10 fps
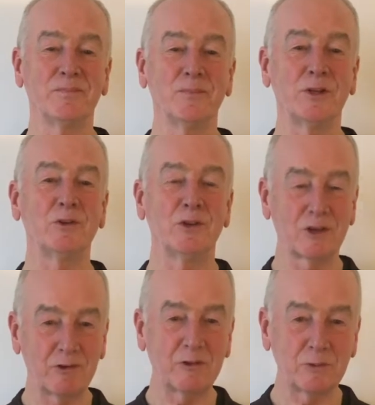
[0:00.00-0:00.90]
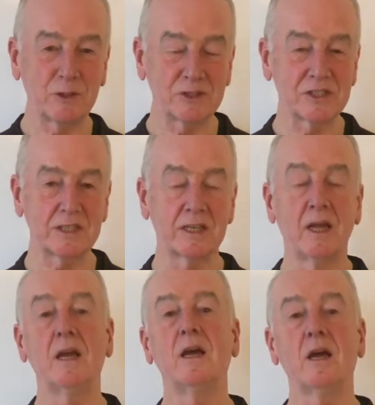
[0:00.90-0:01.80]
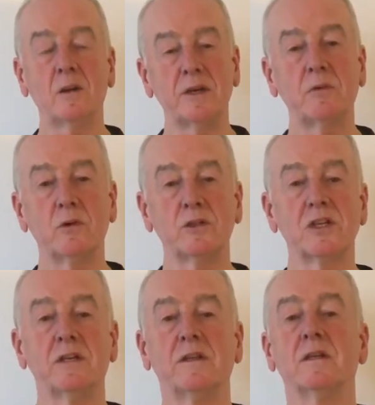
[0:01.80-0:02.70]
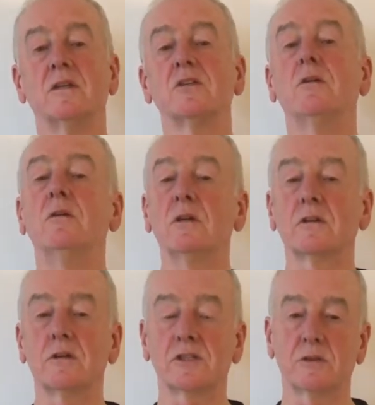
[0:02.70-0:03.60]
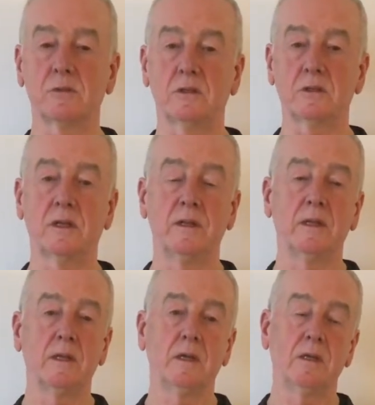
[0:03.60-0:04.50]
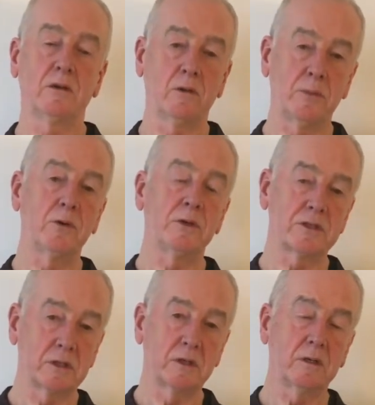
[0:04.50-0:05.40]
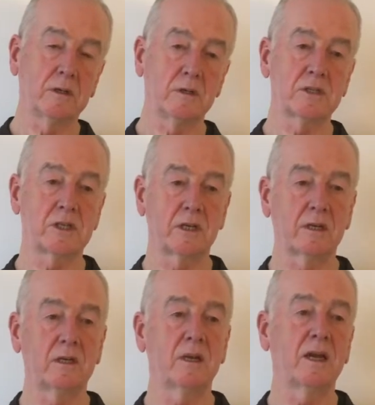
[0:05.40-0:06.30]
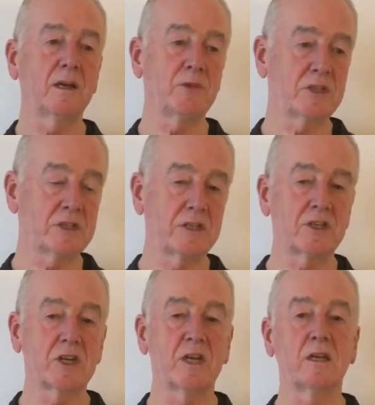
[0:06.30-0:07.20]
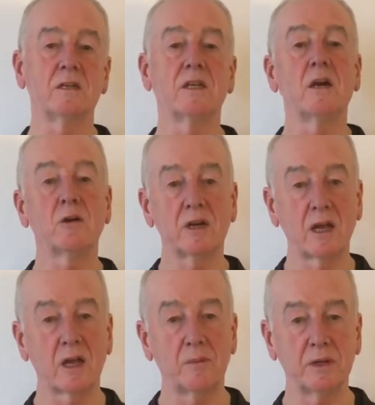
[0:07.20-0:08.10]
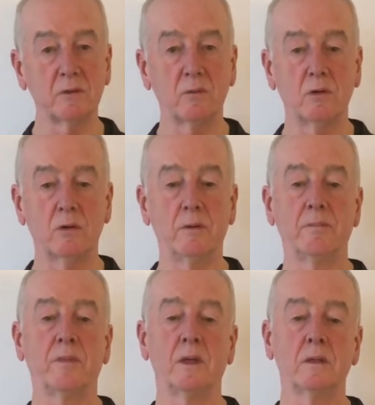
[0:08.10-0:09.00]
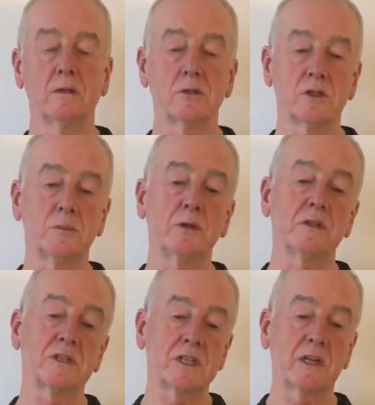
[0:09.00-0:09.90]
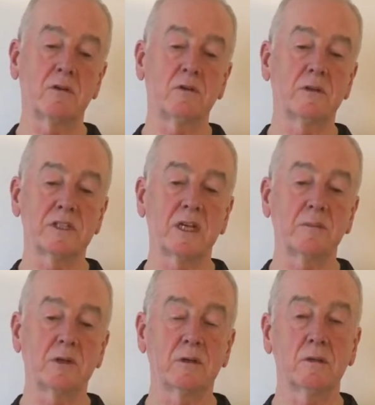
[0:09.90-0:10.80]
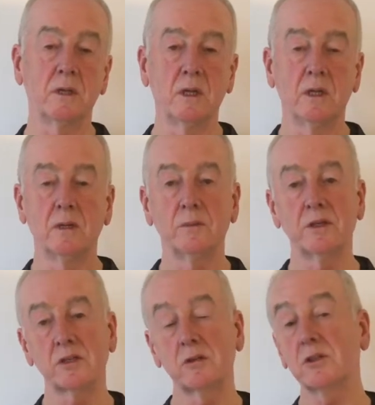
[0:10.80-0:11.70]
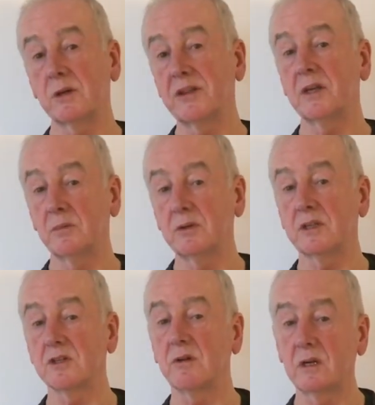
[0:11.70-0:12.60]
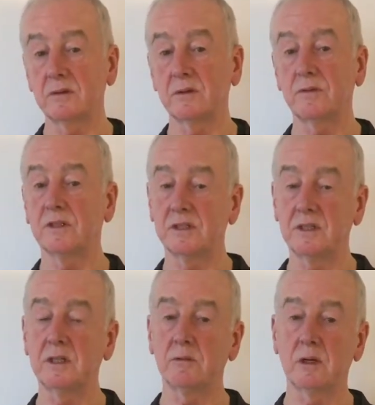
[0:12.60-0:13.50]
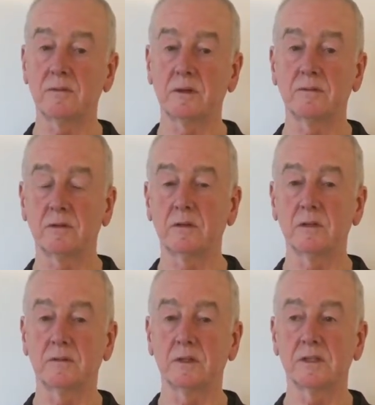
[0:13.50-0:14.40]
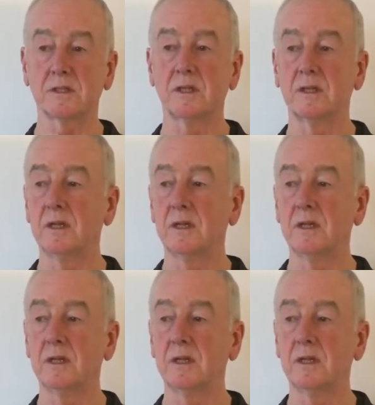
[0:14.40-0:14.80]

But you know, look around the world today. How many wars are there? So all across the world, there are boys and girls thinking, I'm just a child. How can I be at war? So it's a book that's set all the time ago, but it's also, I think, a book that's relevant for today, relevant for all of us.